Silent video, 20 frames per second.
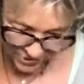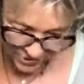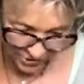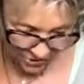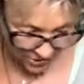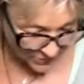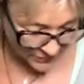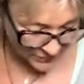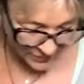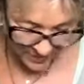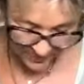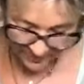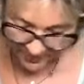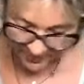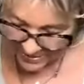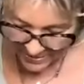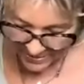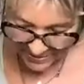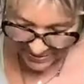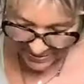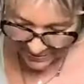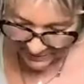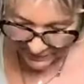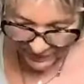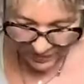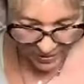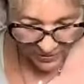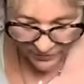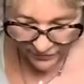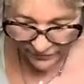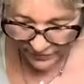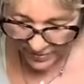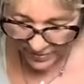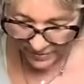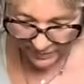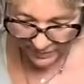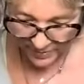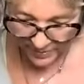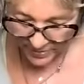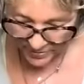just go for it, my darling. Go for
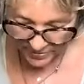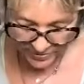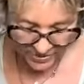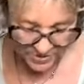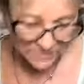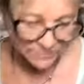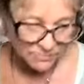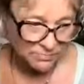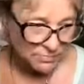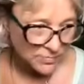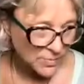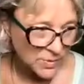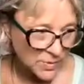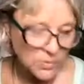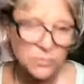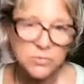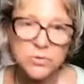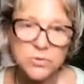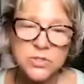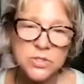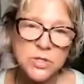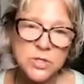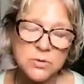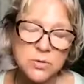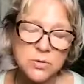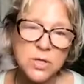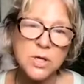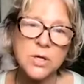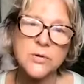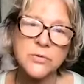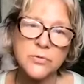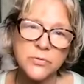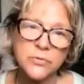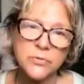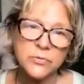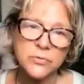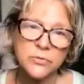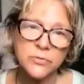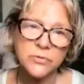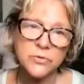it, because you're so
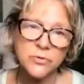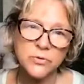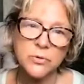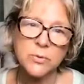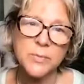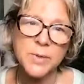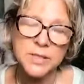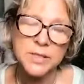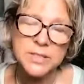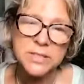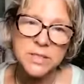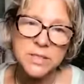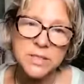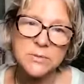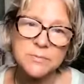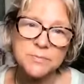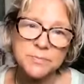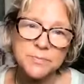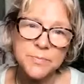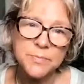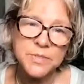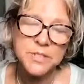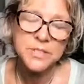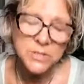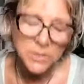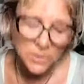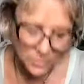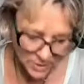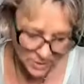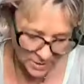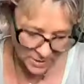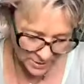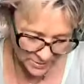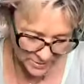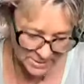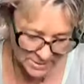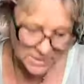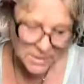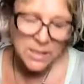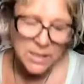close to a milestone. So
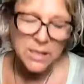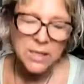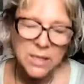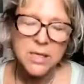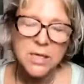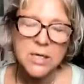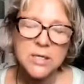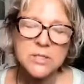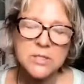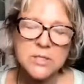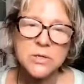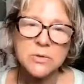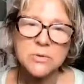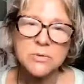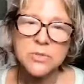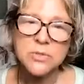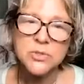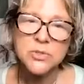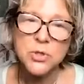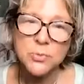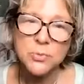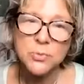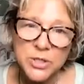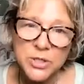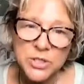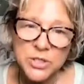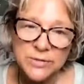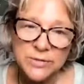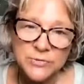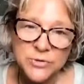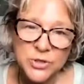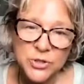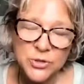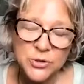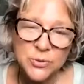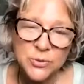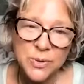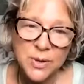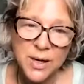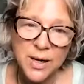close. So much love to
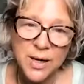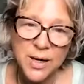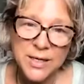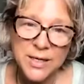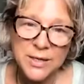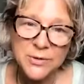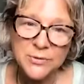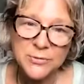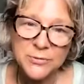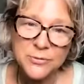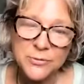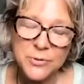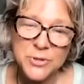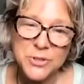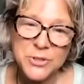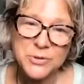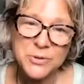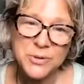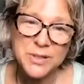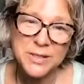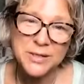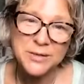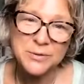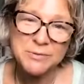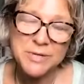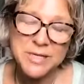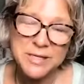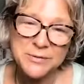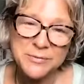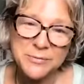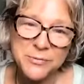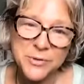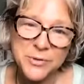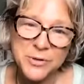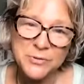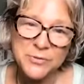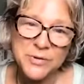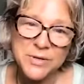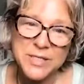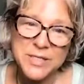you. I look forward to doing another reading for
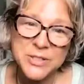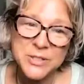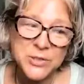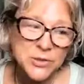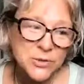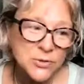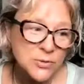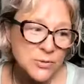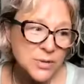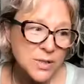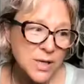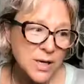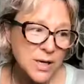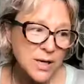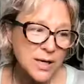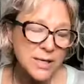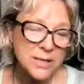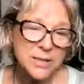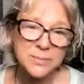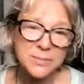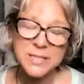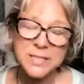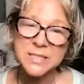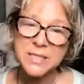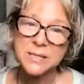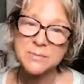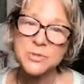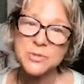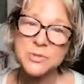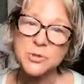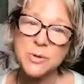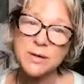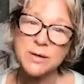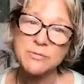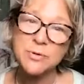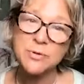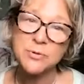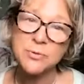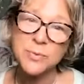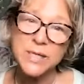you very soon. In the meantime, you have
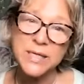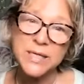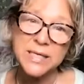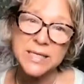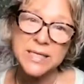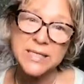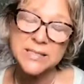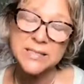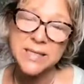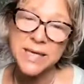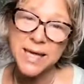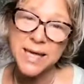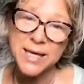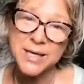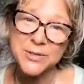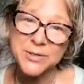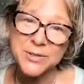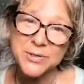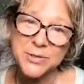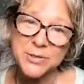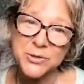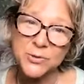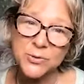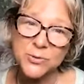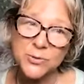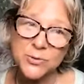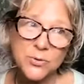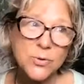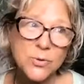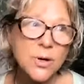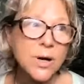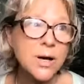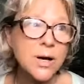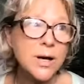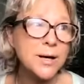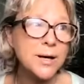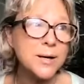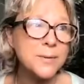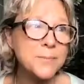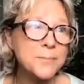your weeklies and your
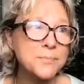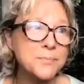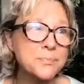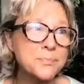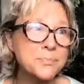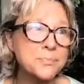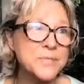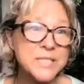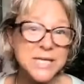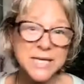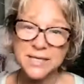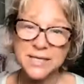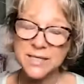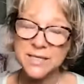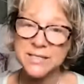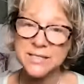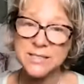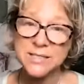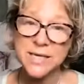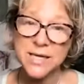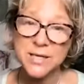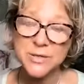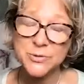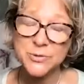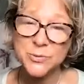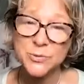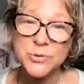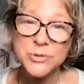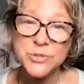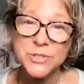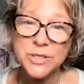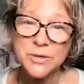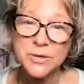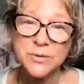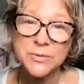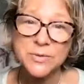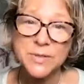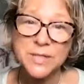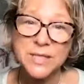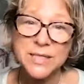dailies and
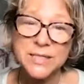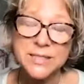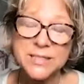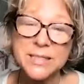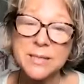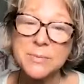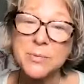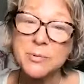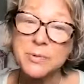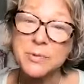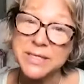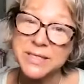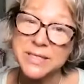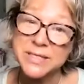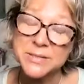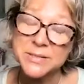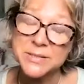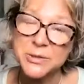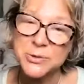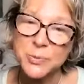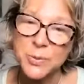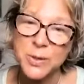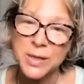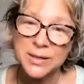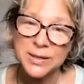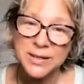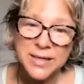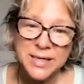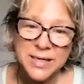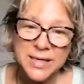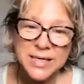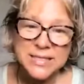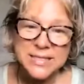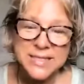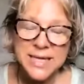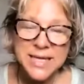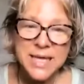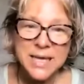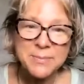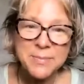also the summer readings as well.
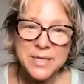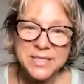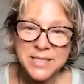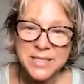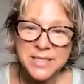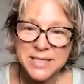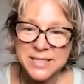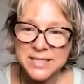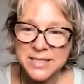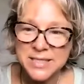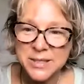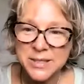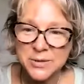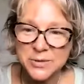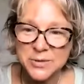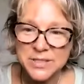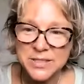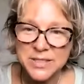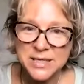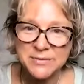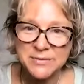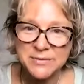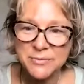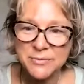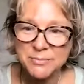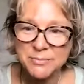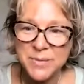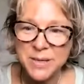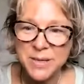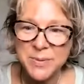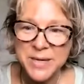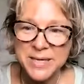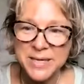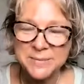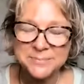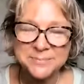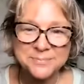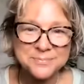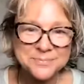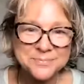Take care, my darlings, and lots of love. Bye-bye.